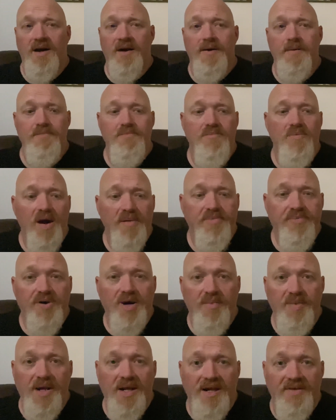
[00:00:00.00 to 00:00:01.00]
my
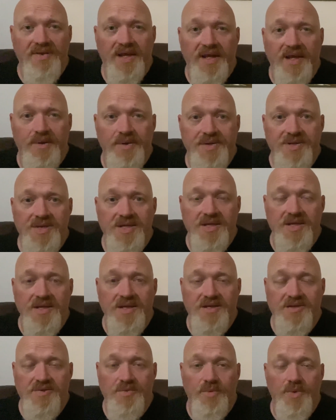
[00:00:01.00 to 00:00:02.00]
primary love language
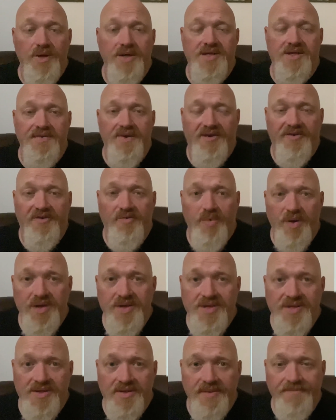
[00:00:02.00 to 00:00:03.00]
is words of
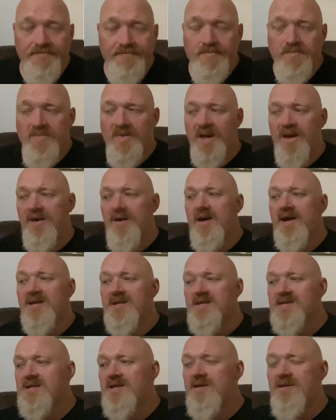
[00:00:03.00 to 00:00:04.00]
affirmation. And I
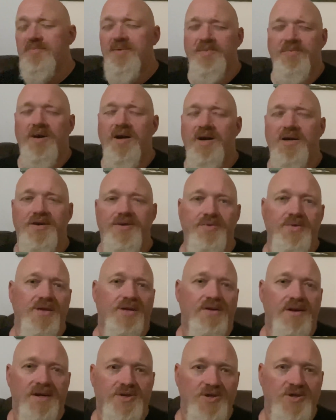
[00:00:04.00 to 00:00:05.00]
can say to people, oh, you're doing a
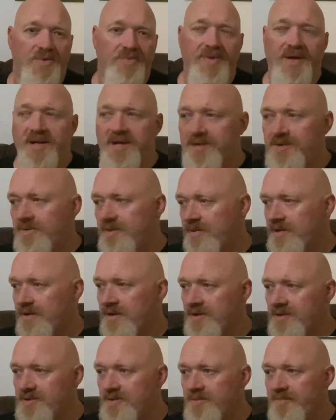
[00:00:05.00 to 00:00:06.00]
great job there, you're doing a
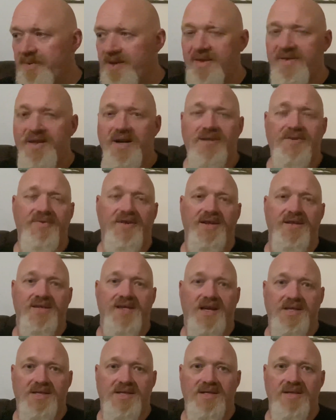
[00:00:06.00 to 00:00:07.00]
great job there, that's
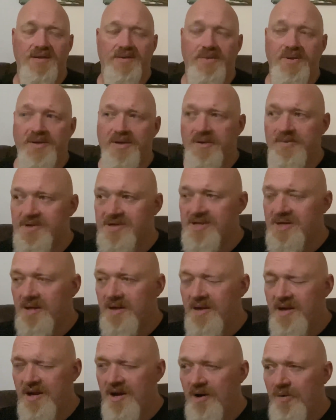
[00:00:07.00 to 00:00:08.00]
fantastic. When I was
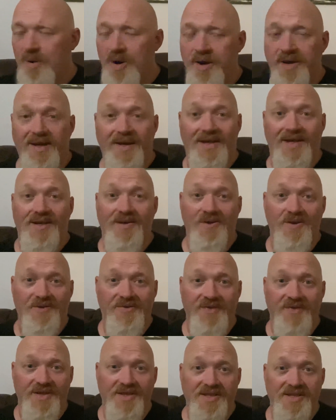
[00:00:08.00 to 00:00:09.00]
working in an
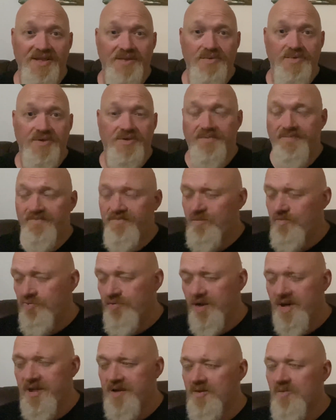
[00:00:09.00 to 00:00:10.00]
office, it was a
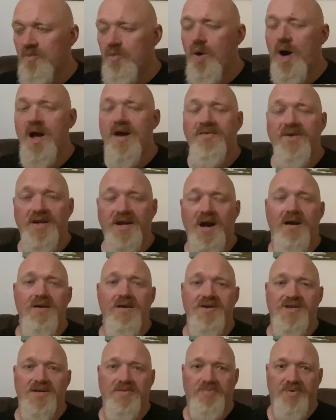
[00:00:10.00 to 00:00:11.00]
really good way of
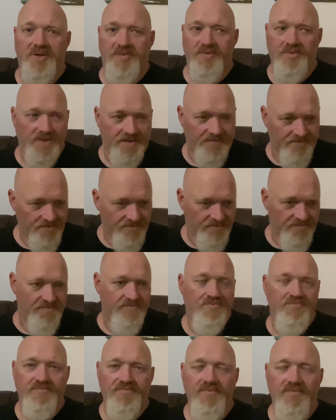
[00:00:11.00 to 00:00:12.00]
encouraging people and
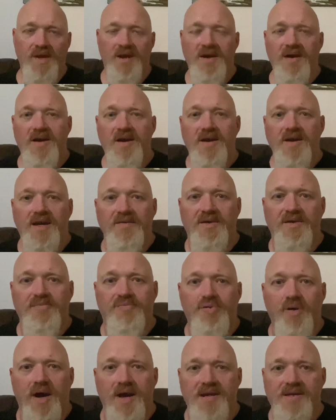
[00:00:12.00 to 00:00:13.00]
giving
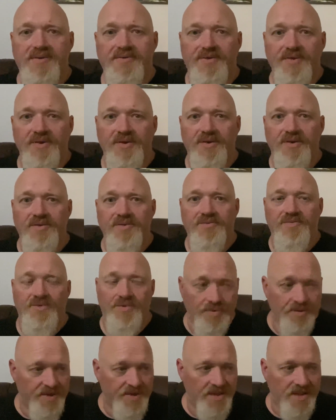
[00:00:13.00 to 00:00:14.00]
praise for the
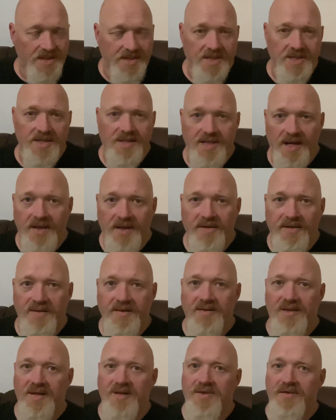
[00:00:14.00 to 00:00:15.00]
good things that are done,
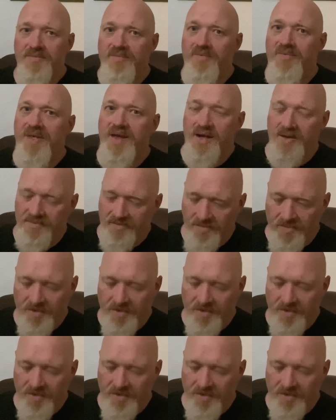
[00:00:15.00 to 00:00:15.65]
and then